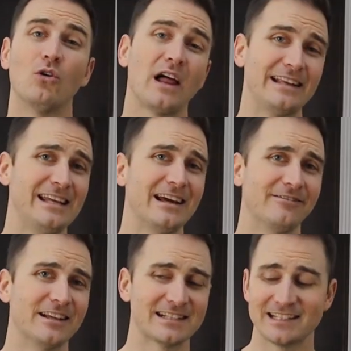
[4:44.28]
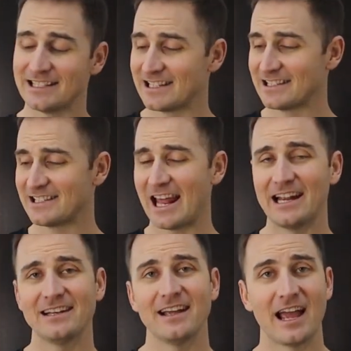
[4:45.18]
whole idea of this is to set
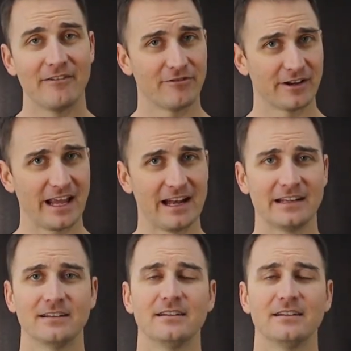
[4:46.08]
it and forget it.